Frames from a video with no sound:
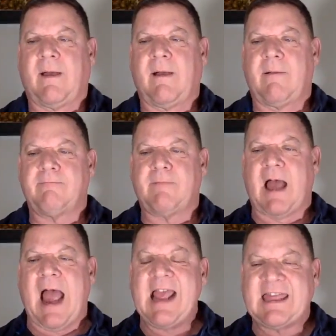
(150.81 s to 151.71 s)
Um,
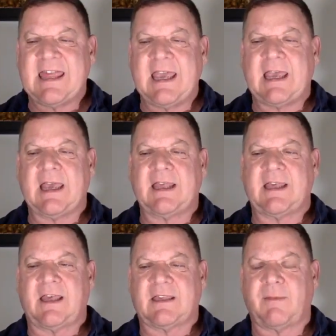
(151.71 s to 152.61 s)
I think
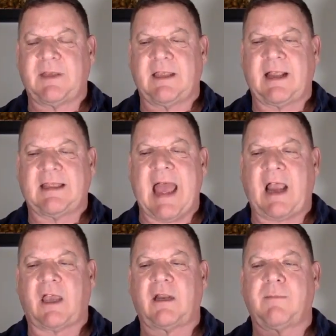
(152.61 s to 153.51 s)
something like
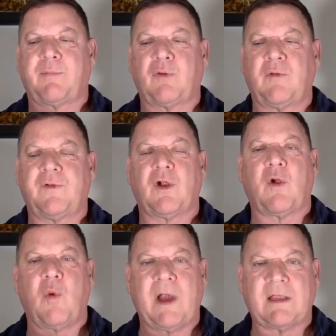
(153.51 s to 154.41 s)
that can improve your
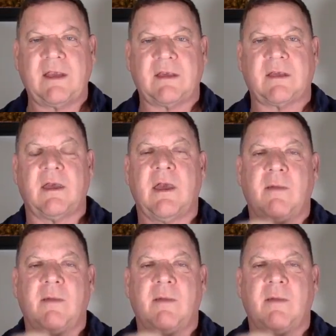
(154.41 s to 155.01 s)
quickness